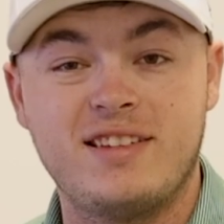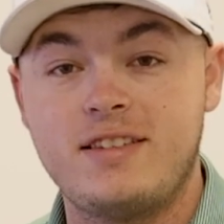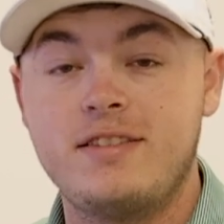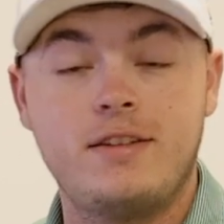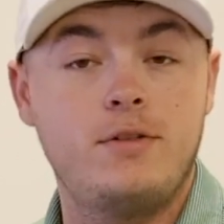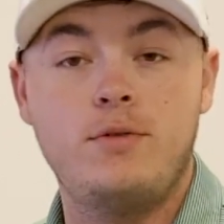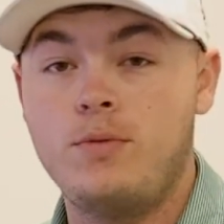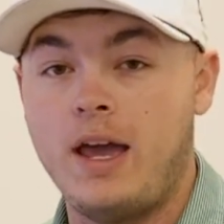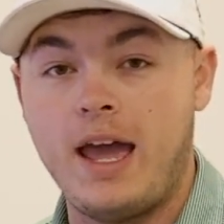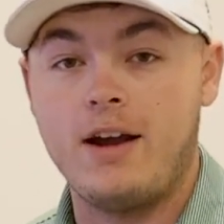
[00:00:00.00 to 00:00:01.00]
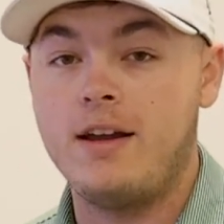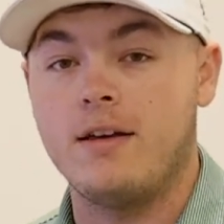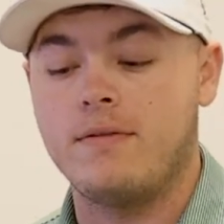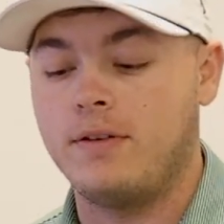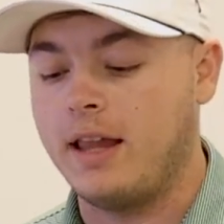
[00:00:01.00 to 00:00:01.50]
this is a new
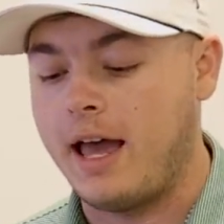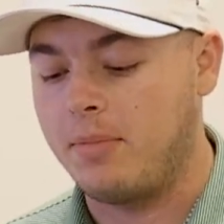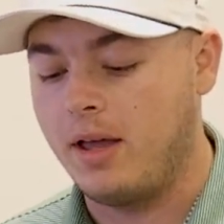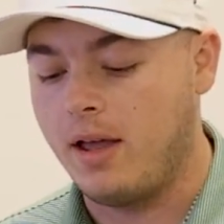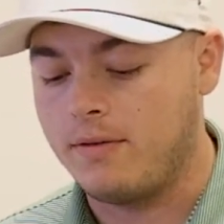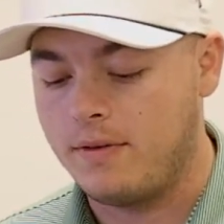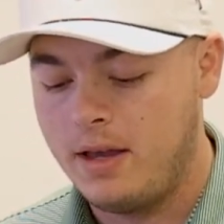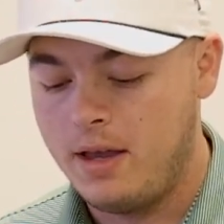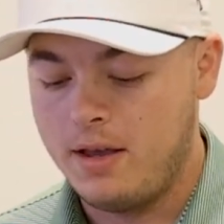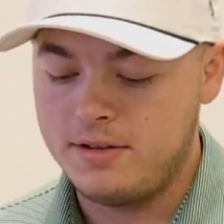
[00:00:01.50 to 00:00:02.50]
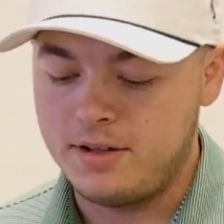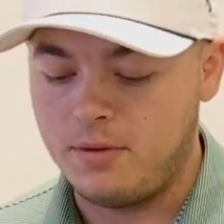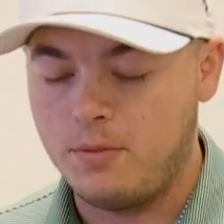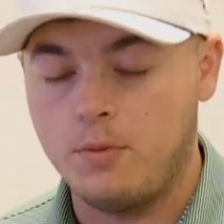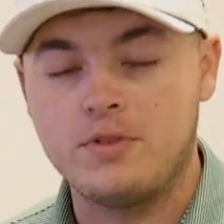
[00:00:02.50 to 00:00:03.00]
area for lap golf.
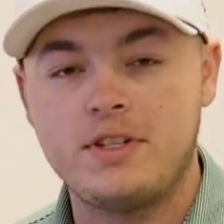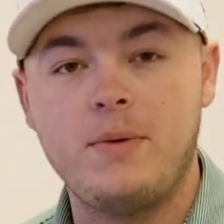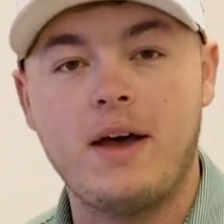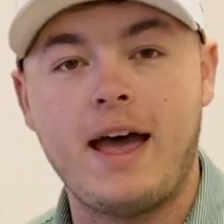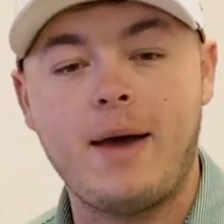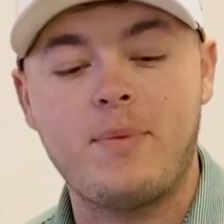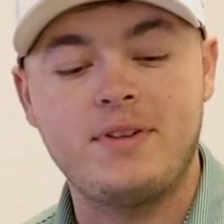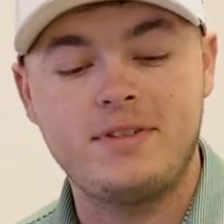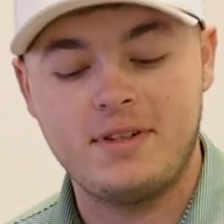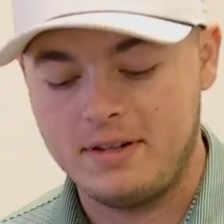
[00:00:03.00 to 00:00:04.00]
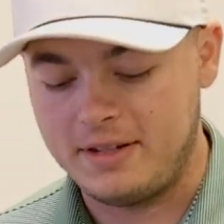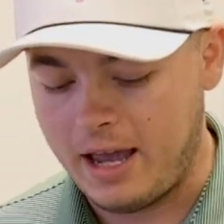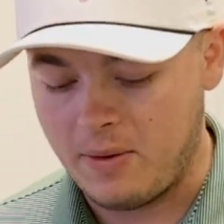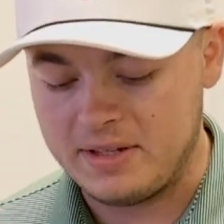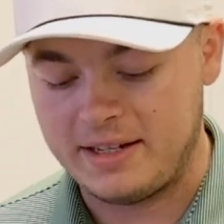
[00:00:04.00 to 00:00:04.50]
So we'll see what happens, see
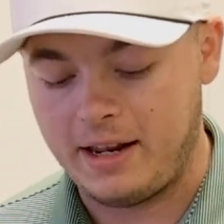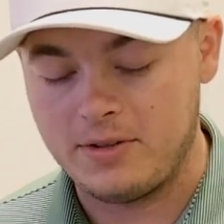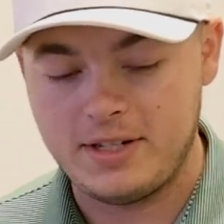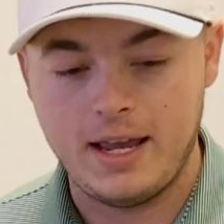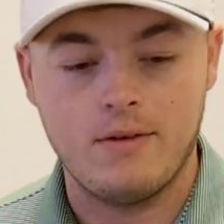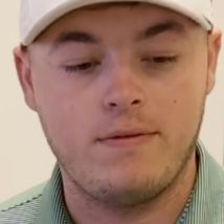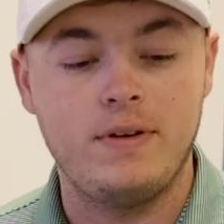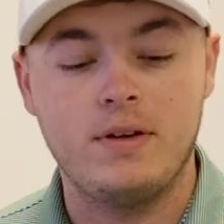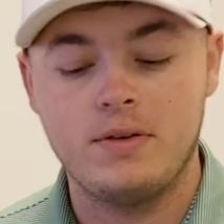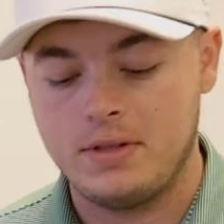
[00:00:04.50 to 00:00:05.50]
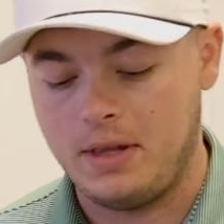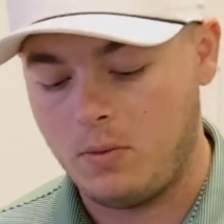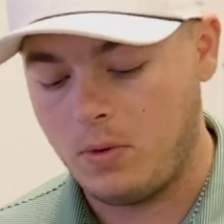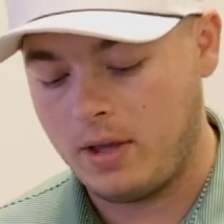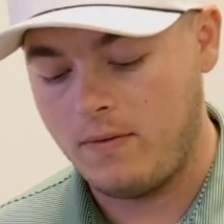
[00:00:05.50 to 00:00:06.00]
how it sounds, see how it feels, and
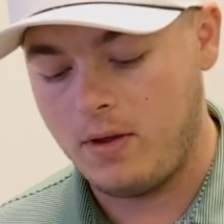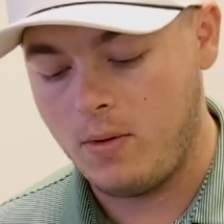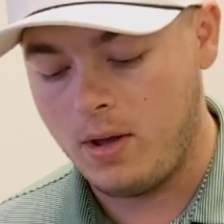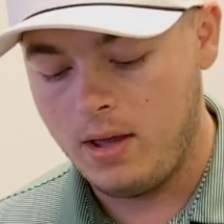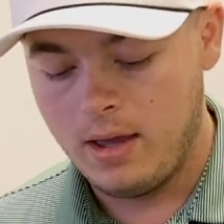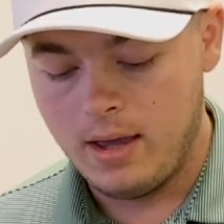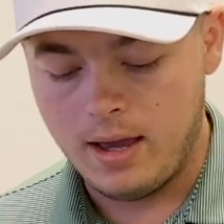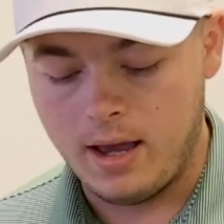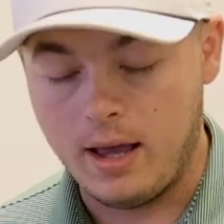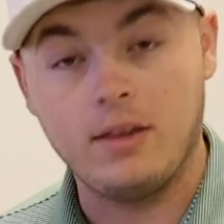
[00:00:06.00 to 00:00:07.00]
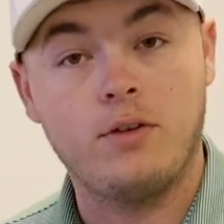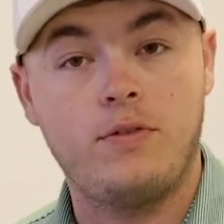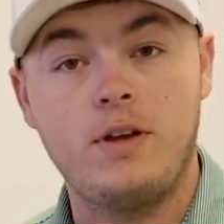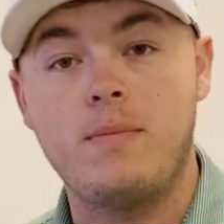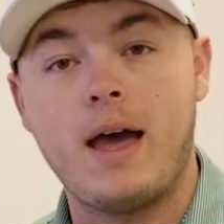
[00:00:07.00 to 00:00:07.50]
then we'll give you a little
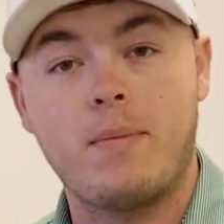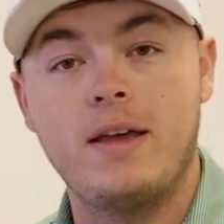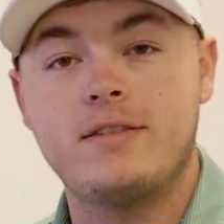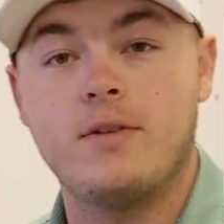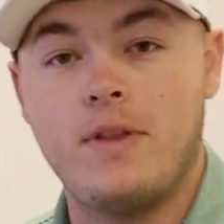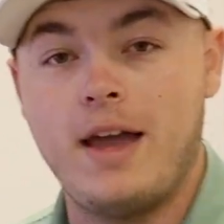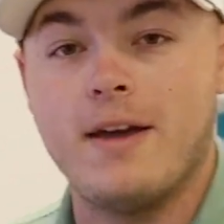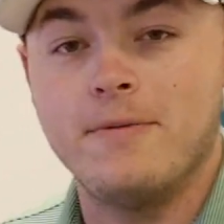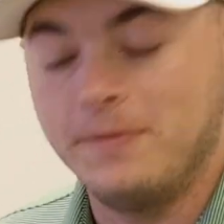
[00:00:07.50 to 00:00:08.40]
feedback based on that.